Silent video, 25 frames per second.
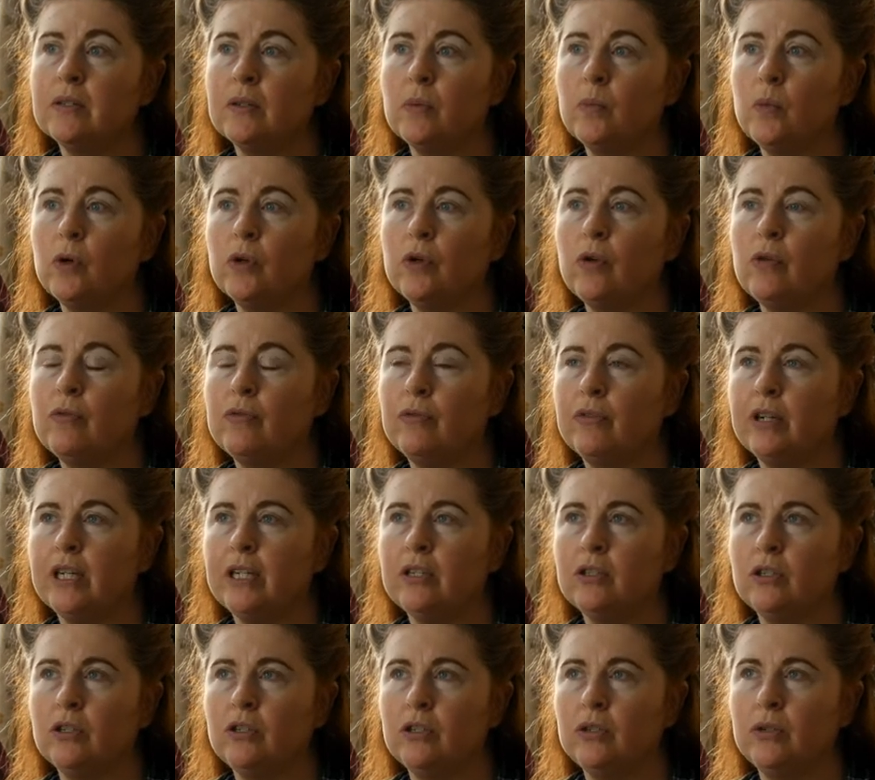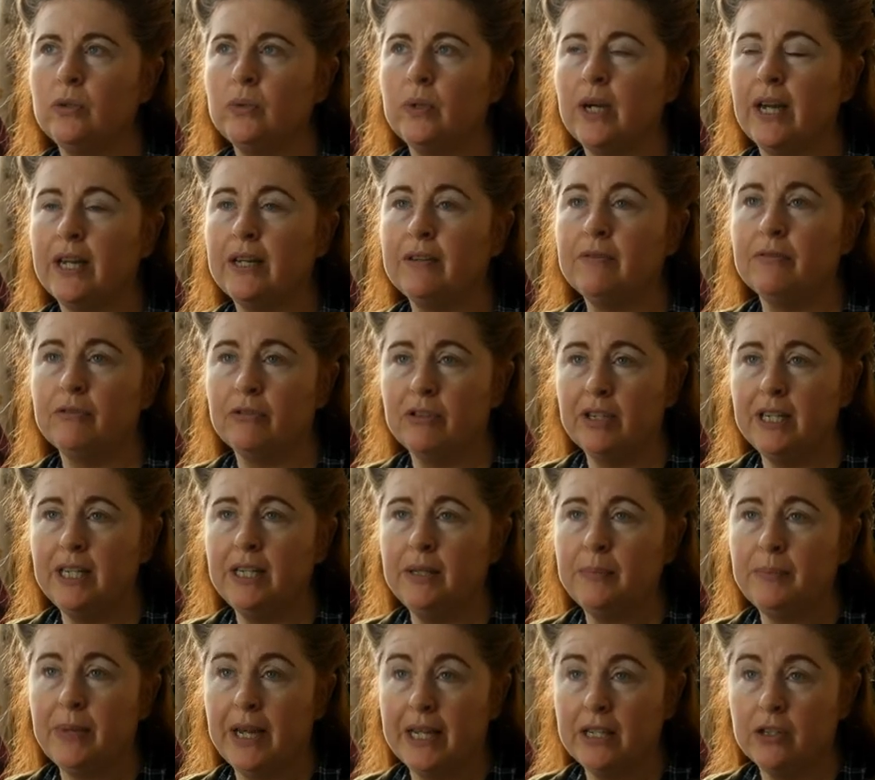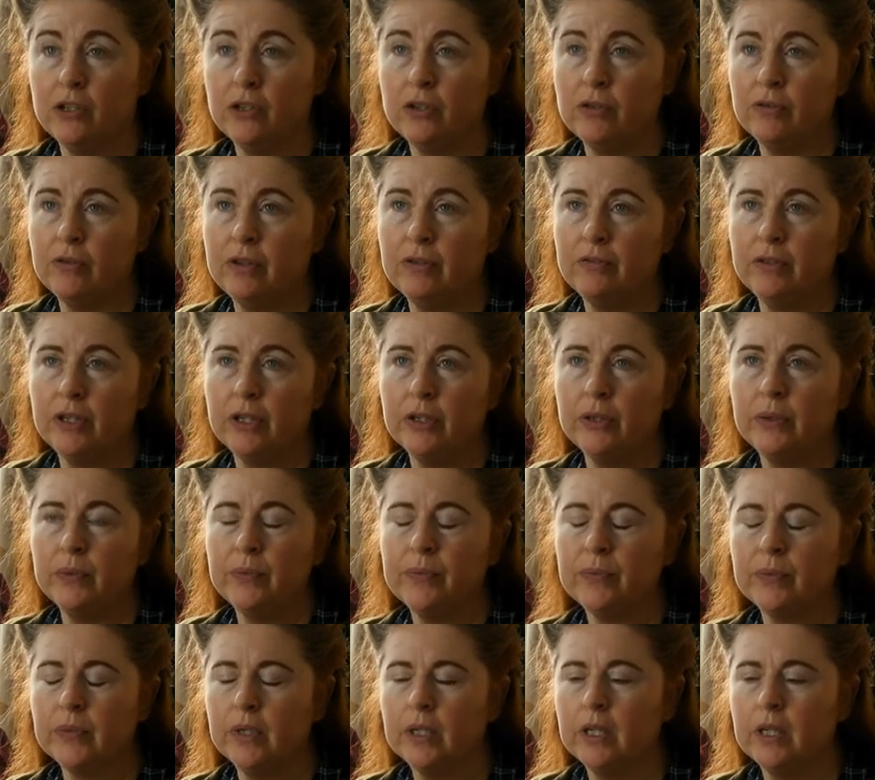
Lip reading: someone offering to do a free pension review.